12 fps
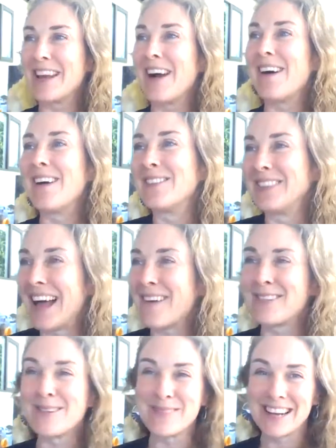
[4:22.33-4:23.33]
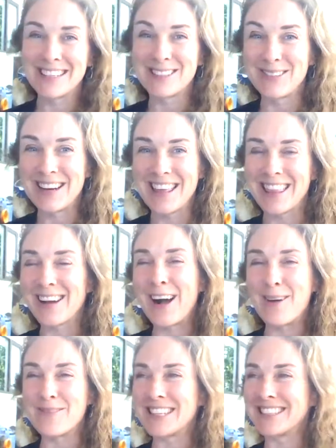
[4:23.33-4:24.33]
Now I'm laughing because one of the
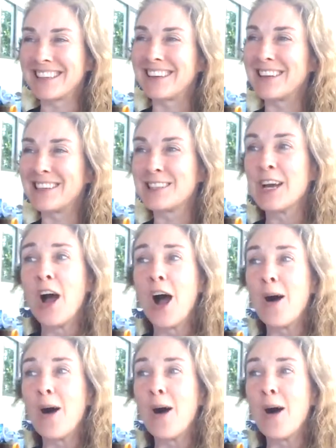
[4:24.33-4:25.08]
comments here is,